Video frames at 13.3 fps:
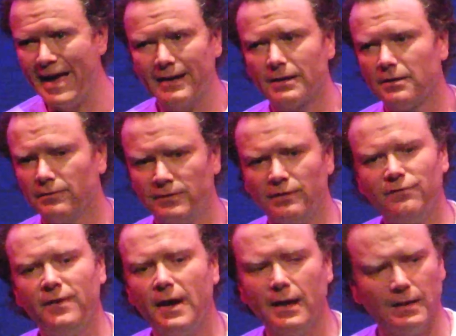act of
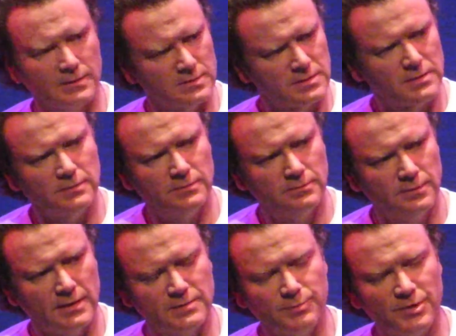defiance
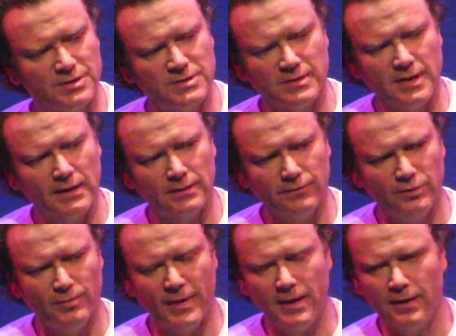as much as an act of
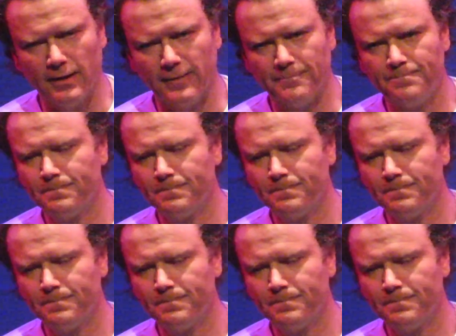humanity.